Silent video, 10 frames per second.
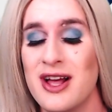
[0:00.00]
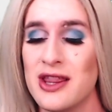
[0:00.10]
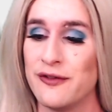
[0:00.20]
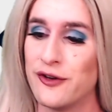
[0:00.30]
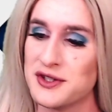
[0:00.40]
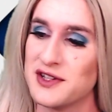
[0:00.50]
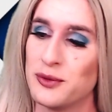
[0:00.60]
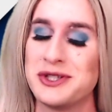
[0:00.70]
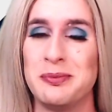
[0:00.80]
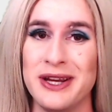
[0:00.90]
the first of
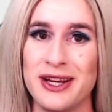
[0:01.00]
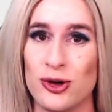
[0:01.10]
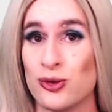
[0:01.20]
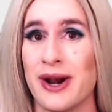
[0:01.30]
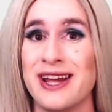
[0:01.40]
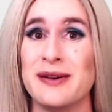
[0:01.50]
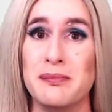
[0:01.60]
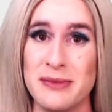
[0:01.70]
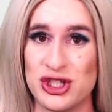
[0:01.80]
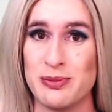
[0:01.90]
which being Grant
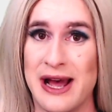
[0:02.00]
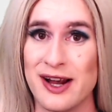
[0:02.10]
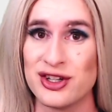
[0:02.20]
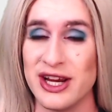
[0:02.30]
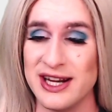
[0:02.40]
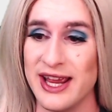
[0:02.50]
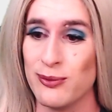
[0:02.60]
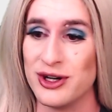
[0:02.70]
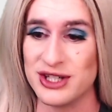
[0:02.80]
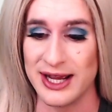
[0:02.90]
Mishmash, a name
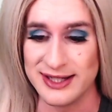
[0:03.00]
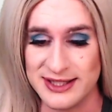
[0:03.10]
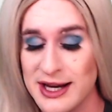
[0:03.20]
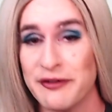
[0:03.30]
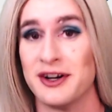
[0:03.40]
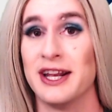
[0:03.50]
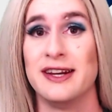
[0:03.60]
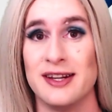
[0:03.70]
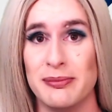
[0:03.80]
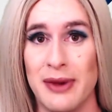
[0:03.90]
which I definitely
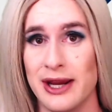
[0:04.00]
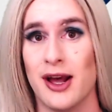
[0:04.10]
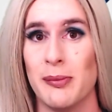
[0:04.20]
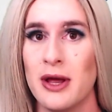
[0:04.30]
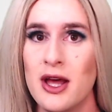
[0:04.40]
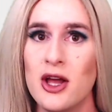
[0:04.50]
didn't make up,